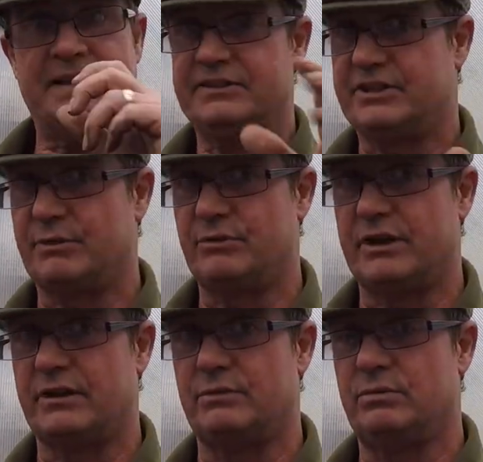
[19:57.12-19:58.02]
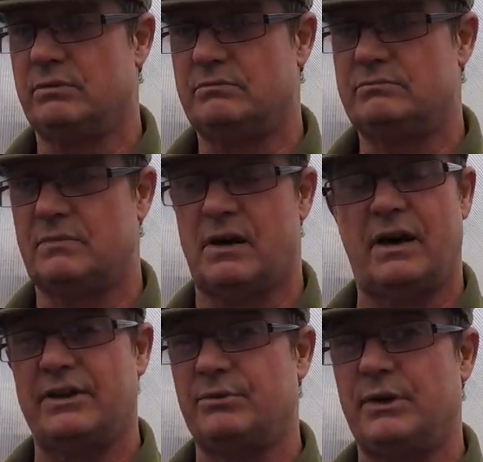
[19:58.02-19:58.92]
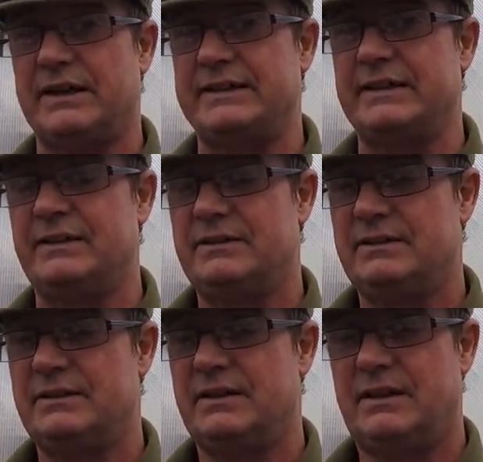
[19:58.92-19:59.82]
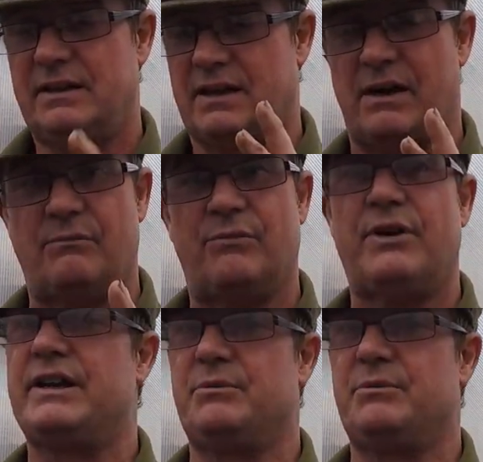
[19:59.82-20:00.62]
don't know. Either way, I'm very